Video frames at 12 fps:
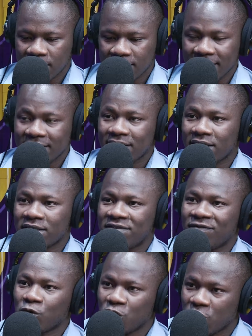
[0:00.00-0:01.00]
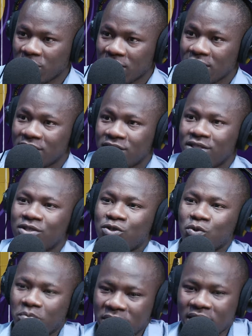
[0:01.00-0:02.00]
dangerous for journalists
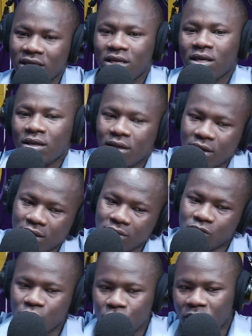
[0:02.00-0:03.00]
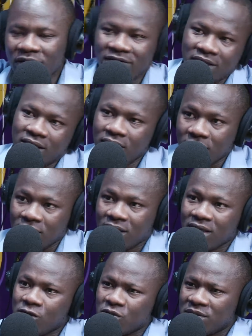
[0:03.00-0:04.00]
to do everything.
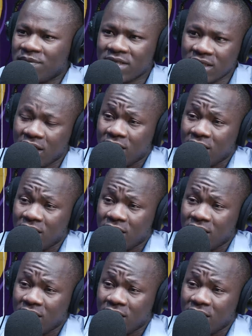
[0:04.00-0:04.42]
They need to specialize.